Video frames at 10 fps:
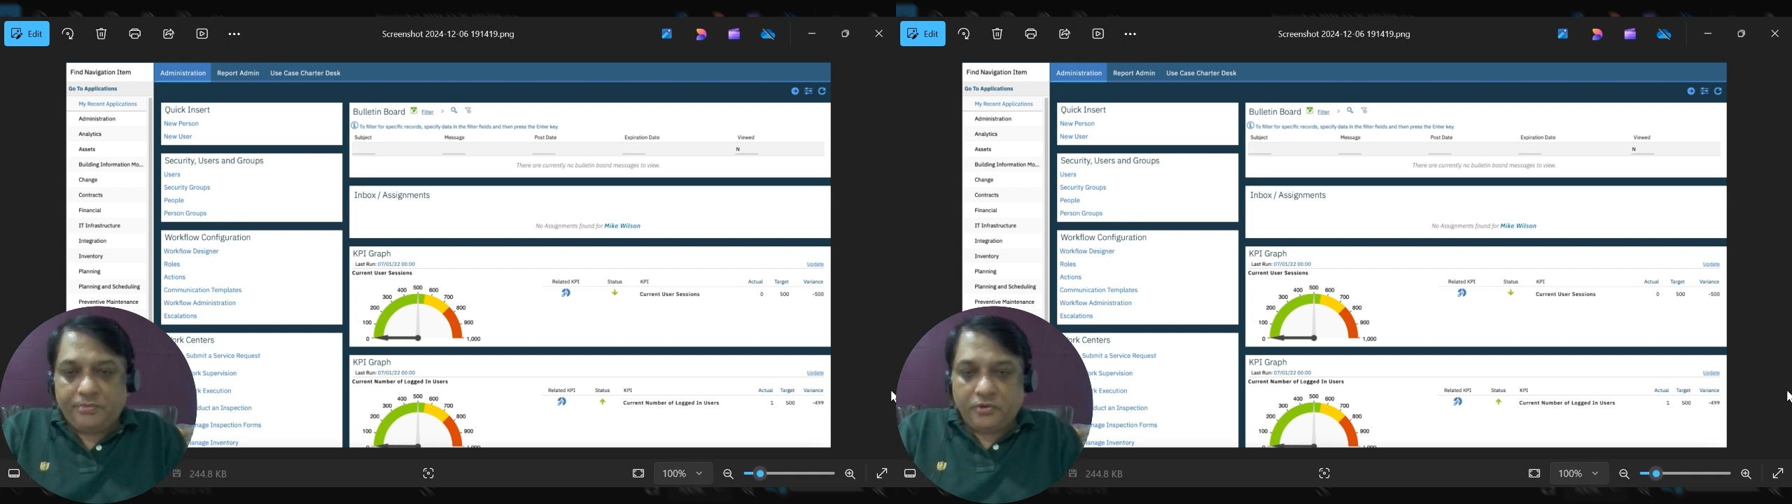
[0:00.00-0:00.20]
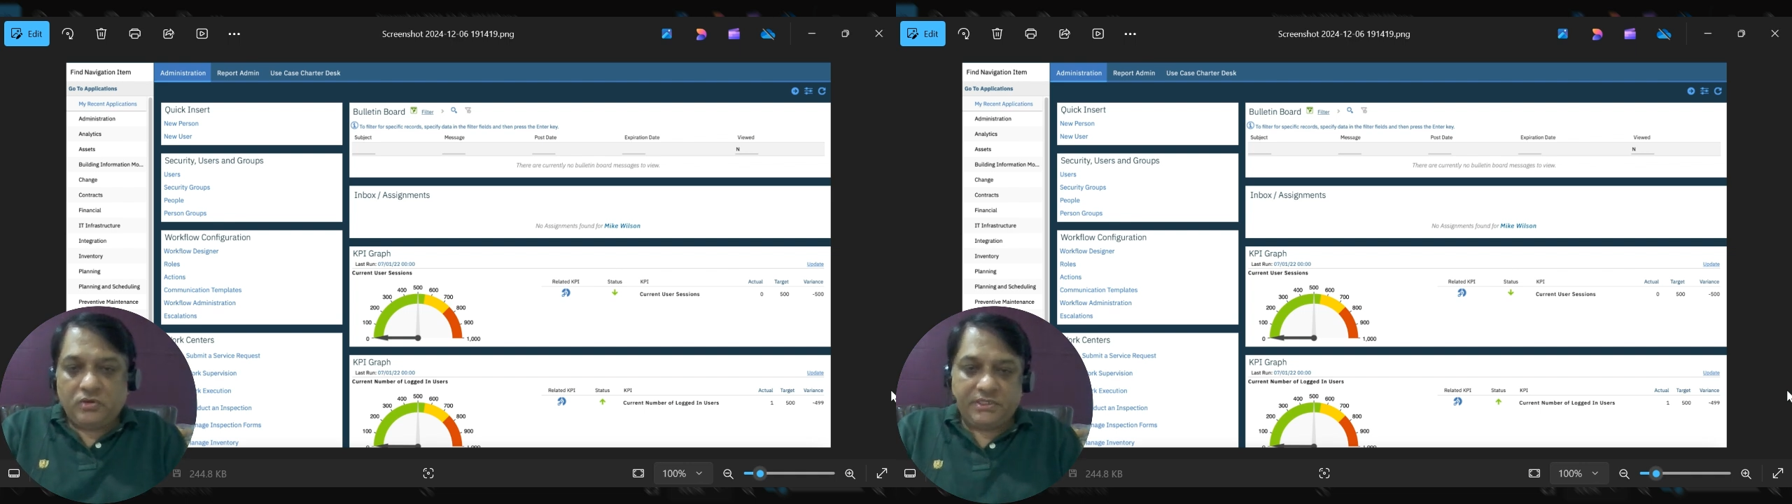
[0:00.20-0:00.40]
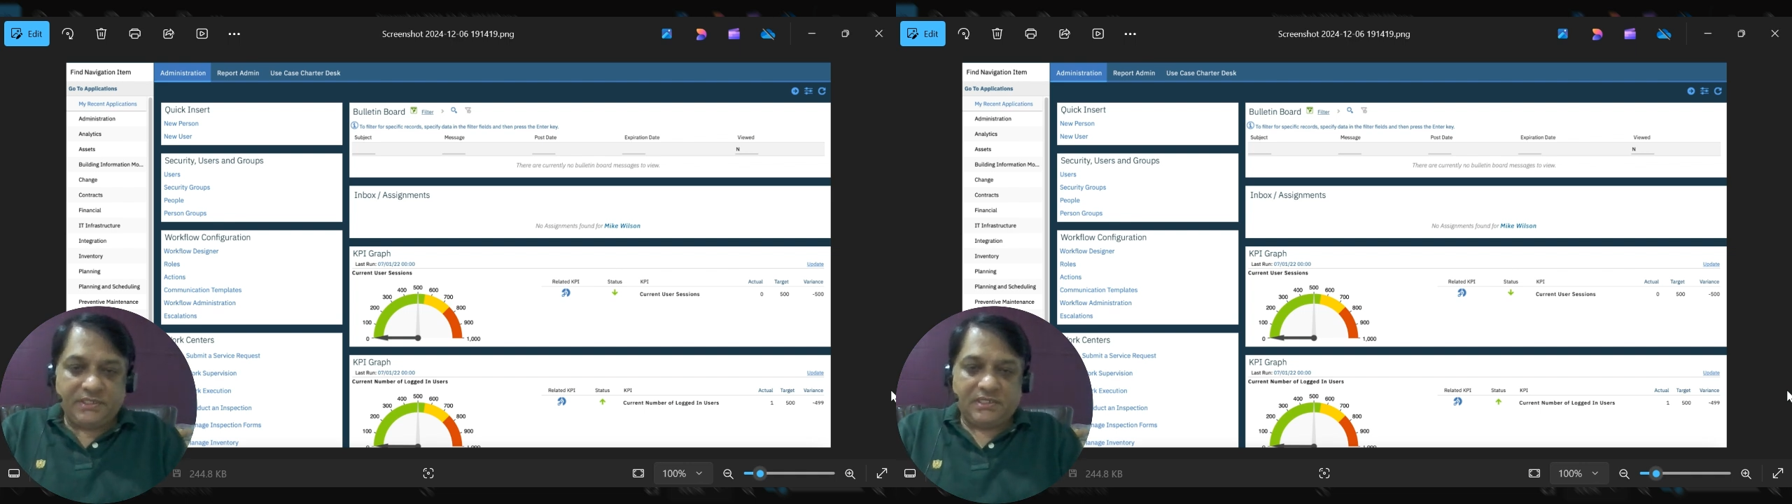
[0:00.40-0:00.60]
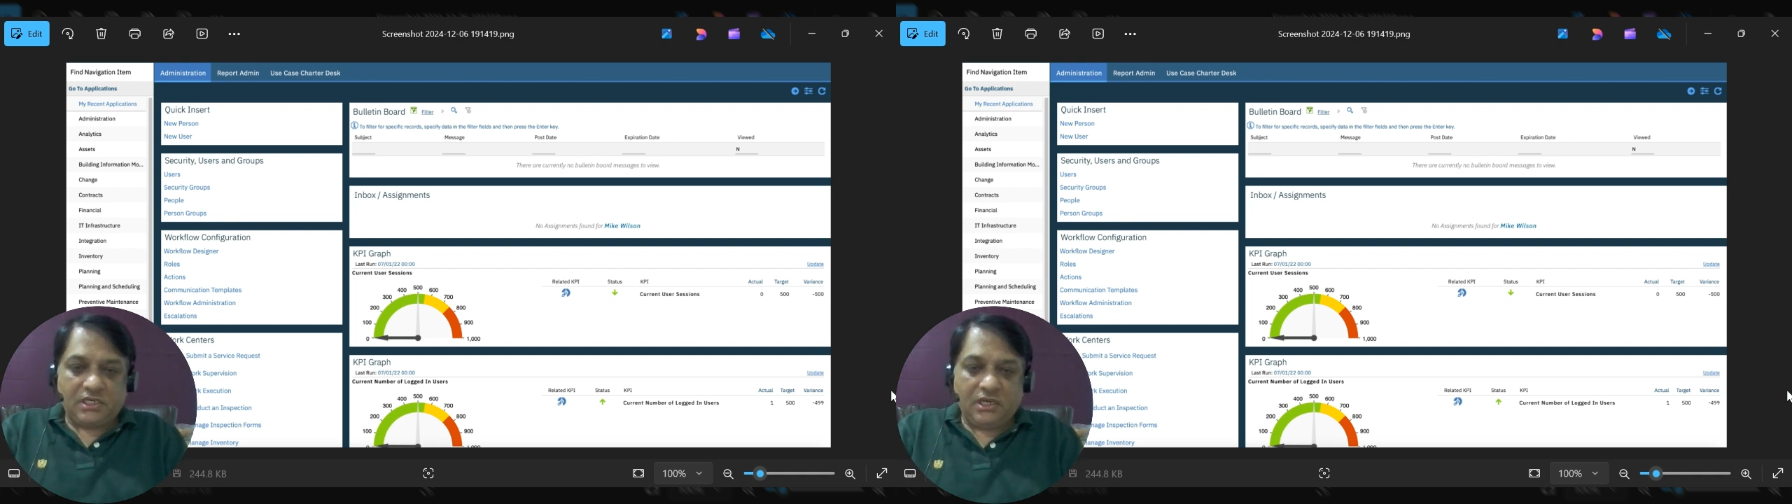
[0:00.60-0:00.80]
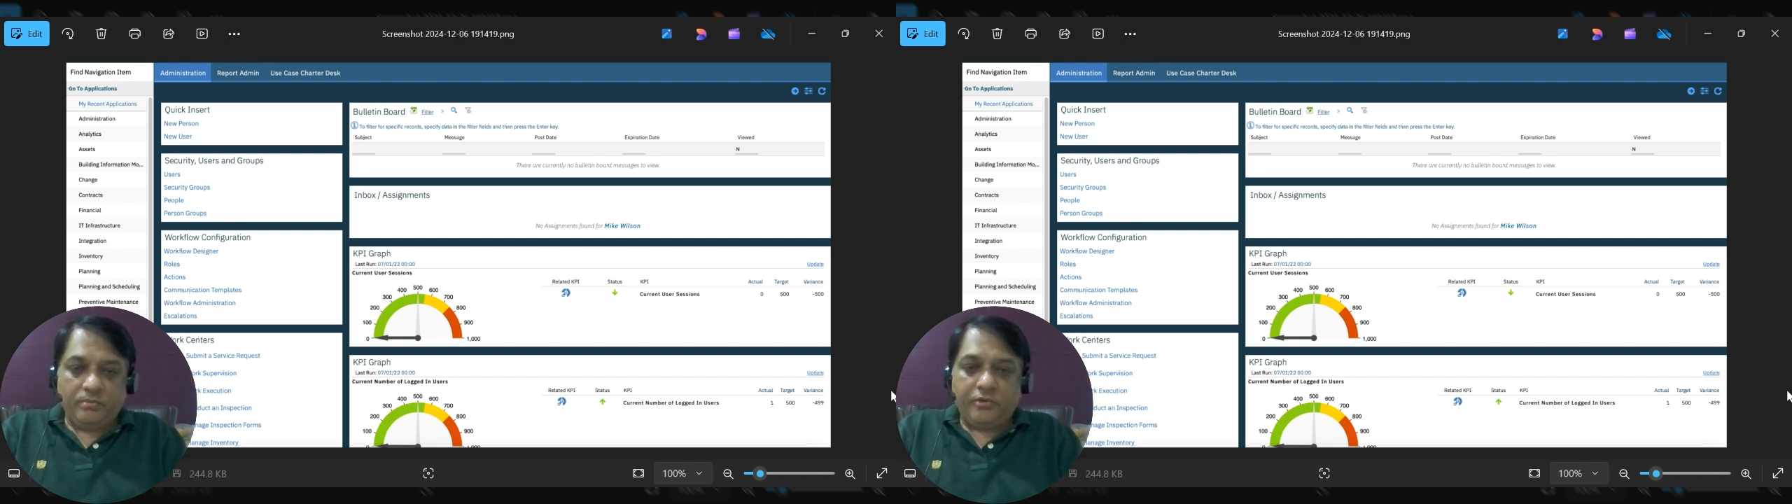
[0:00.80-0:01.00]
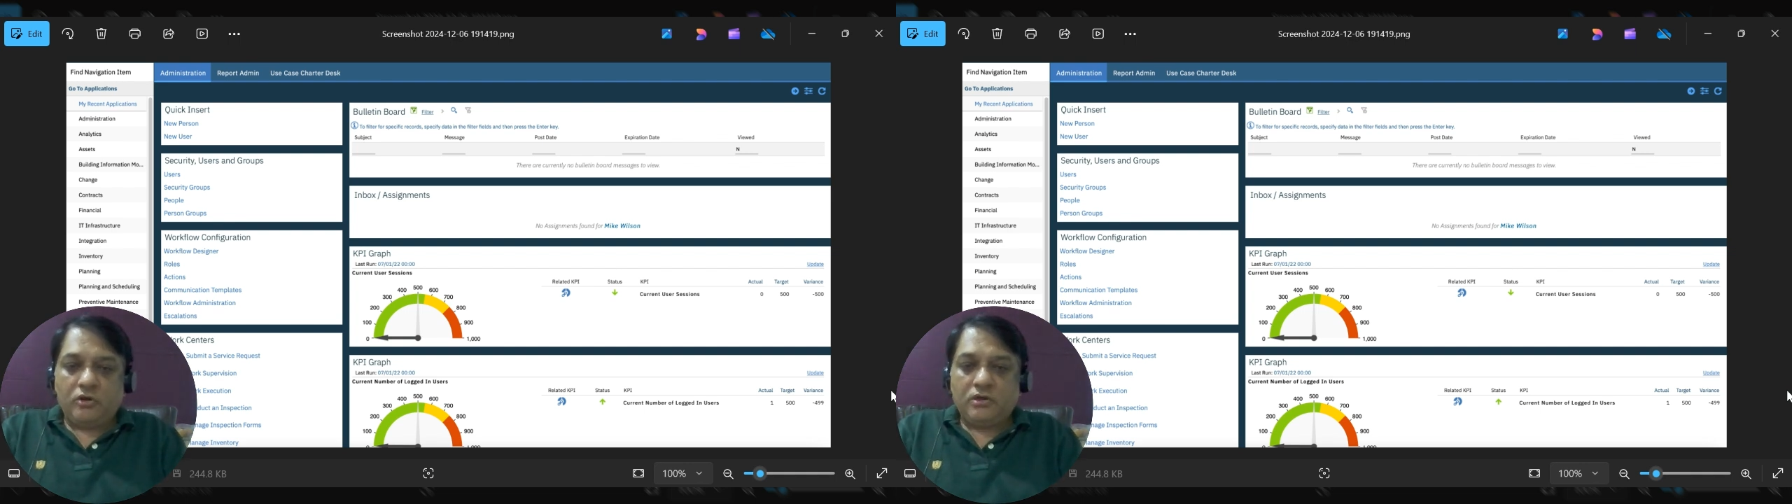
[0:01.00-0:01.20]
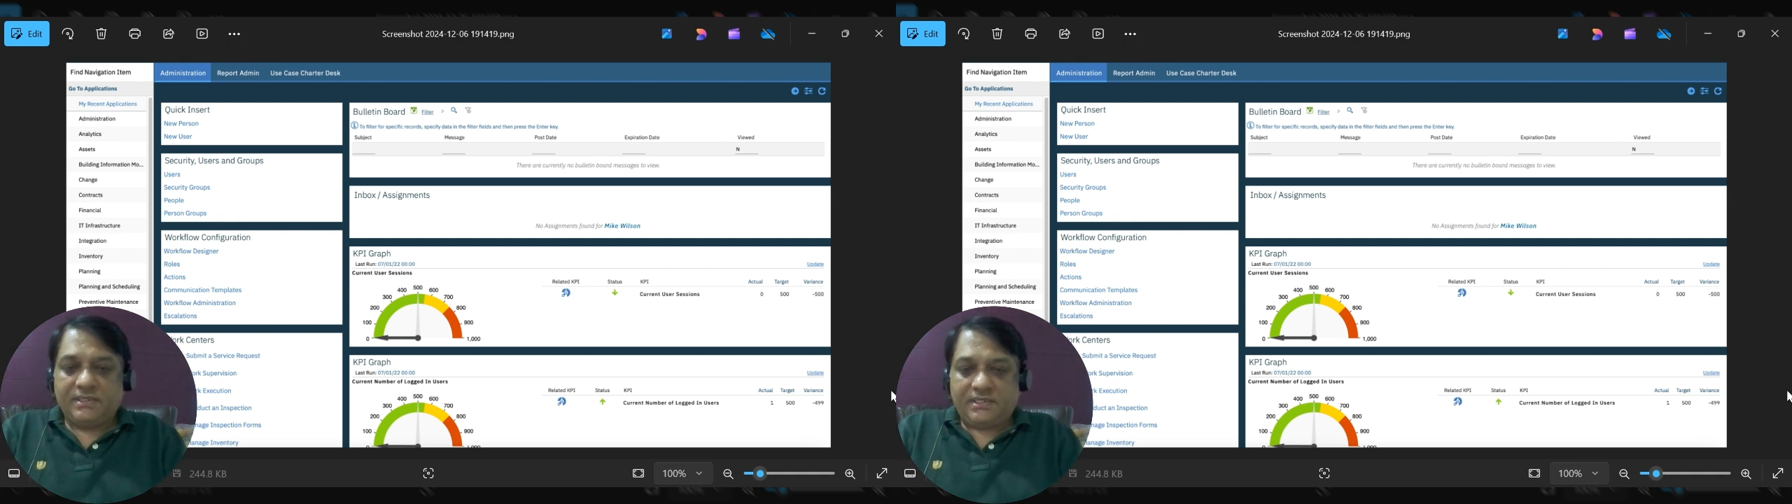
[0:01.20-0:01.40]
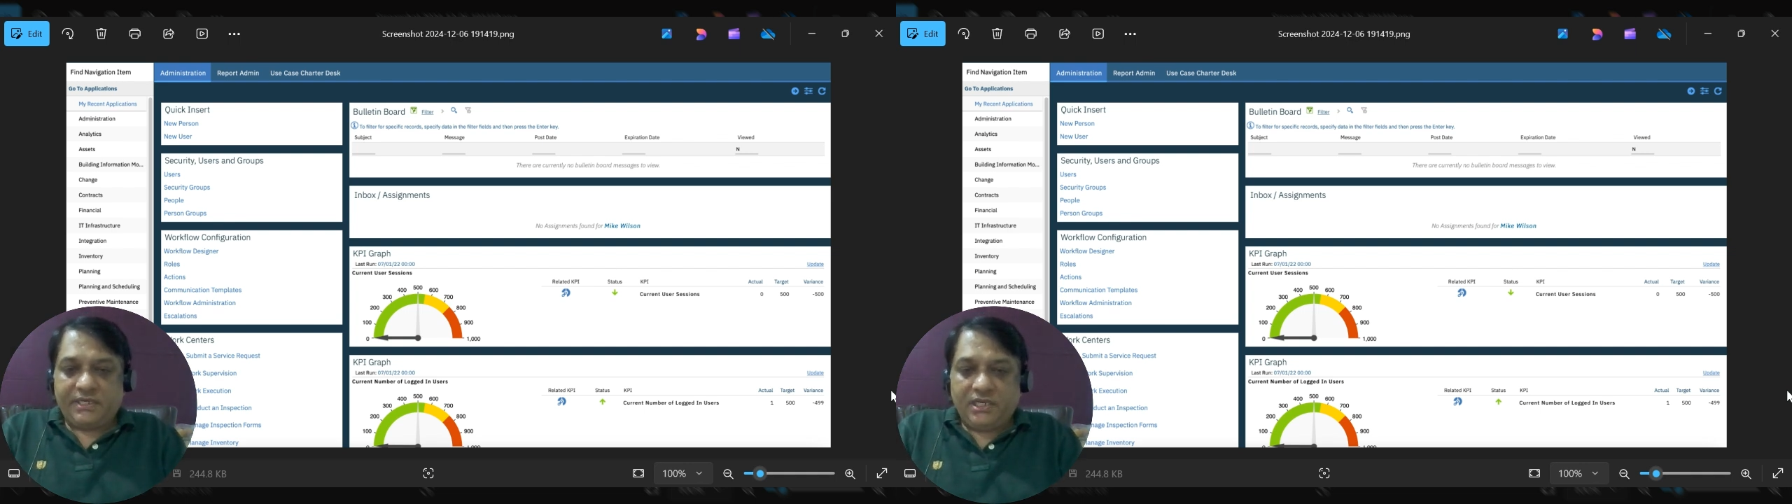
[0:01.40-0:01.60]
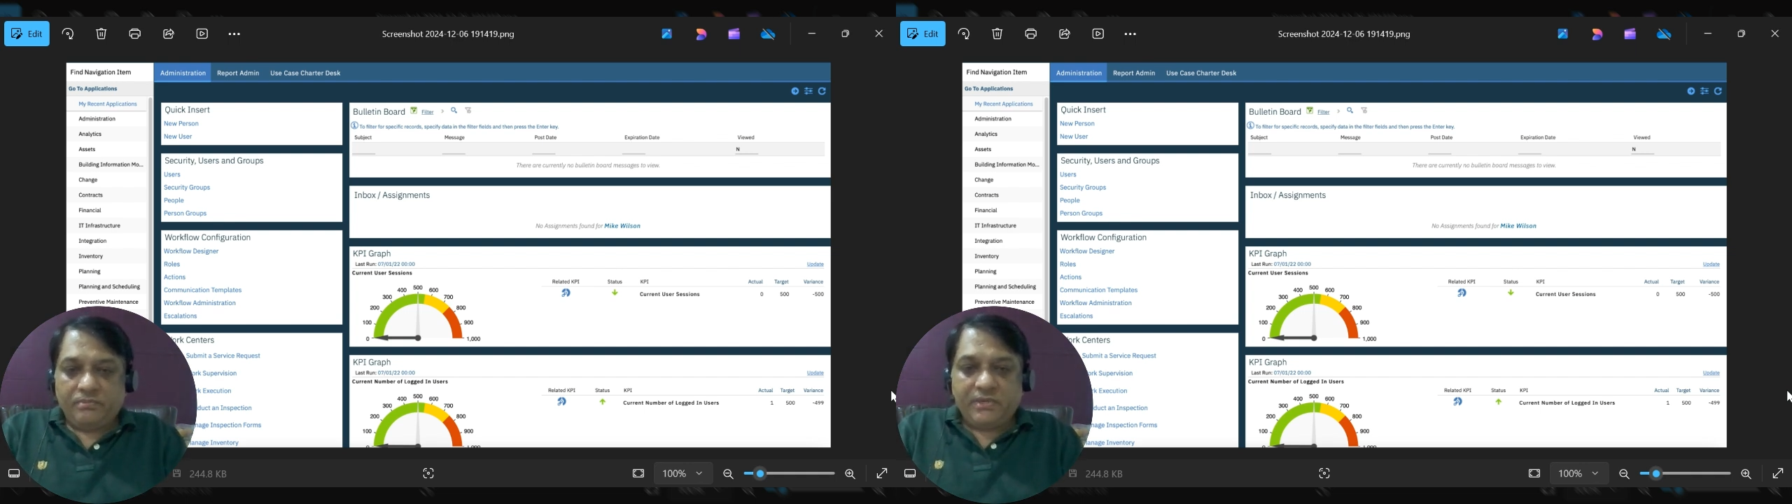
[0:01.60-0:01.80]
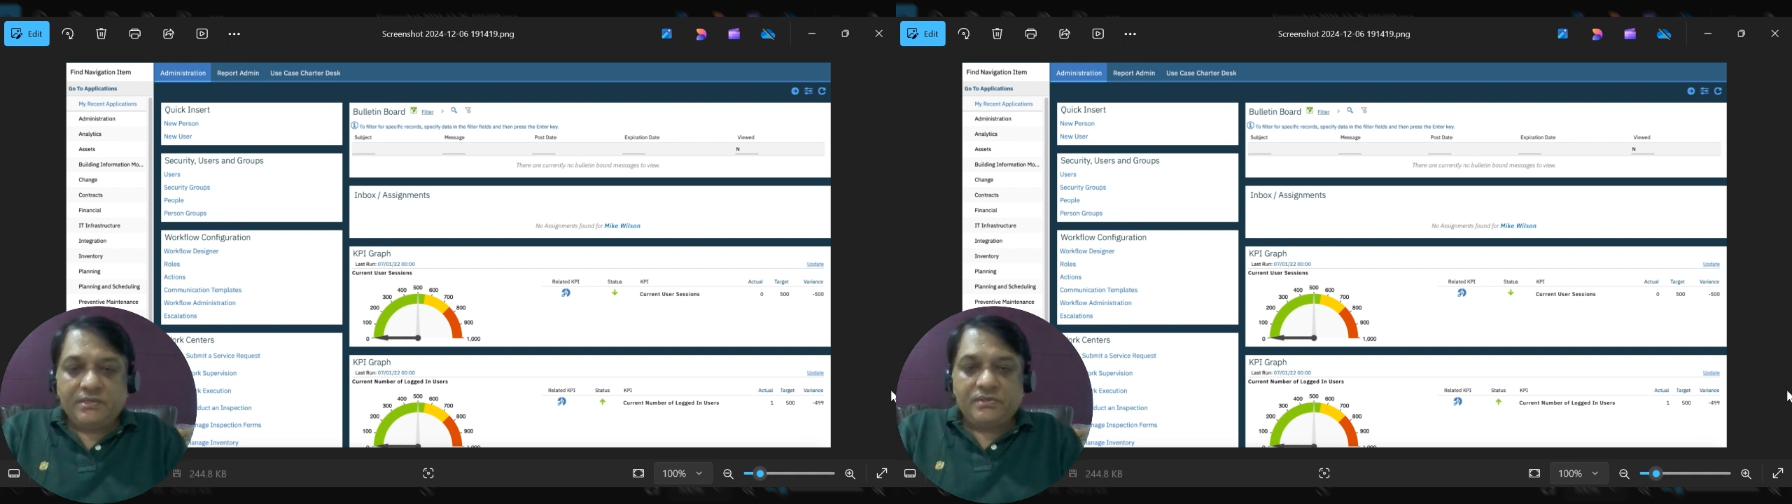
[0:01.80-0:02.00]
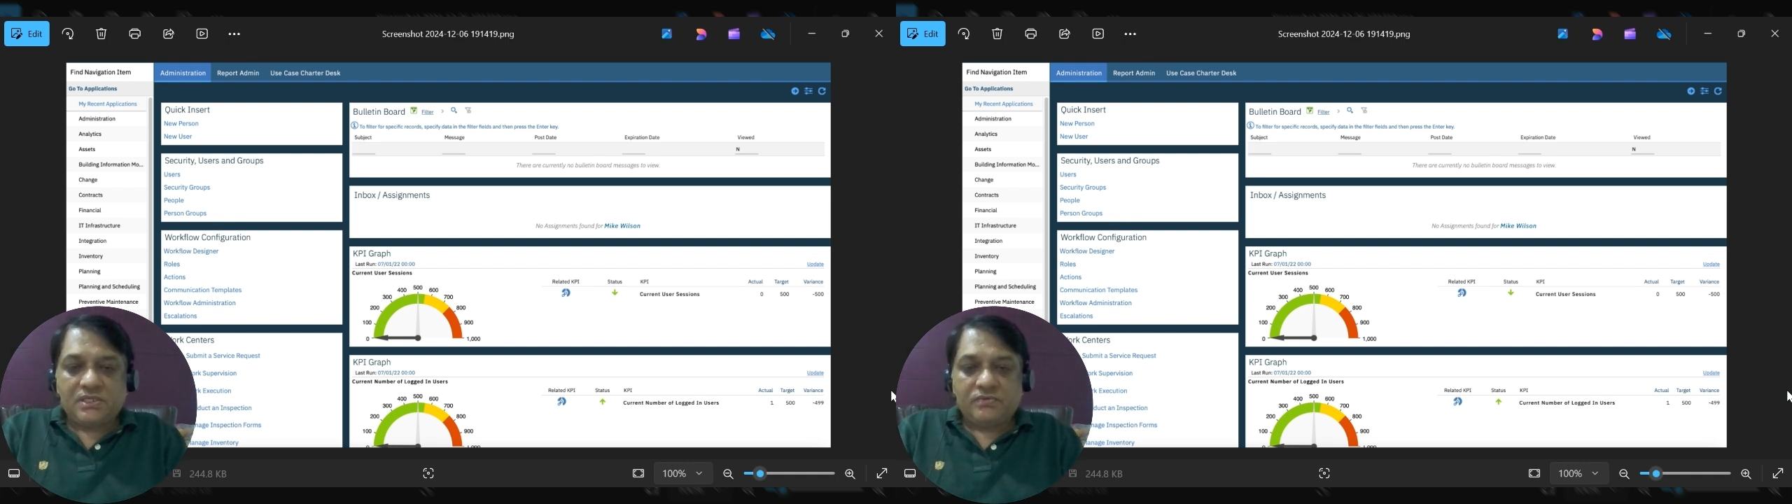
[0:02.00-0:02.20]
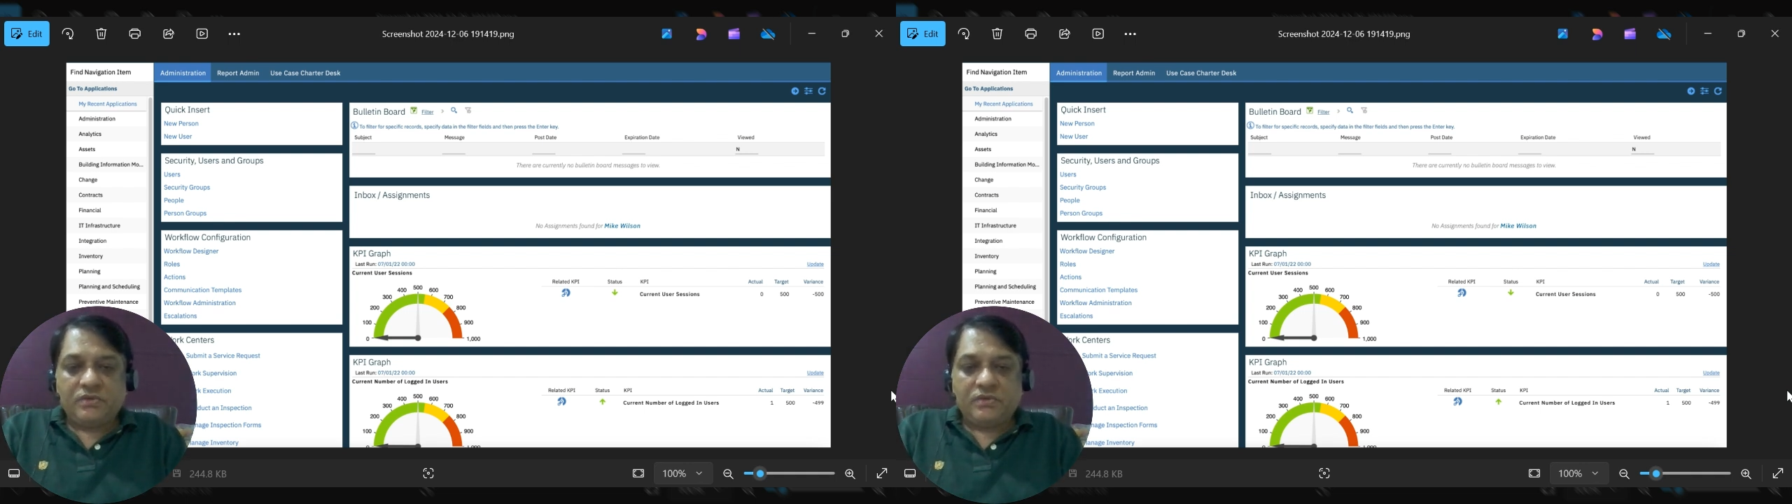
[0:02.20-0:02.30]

board is inbox assignments,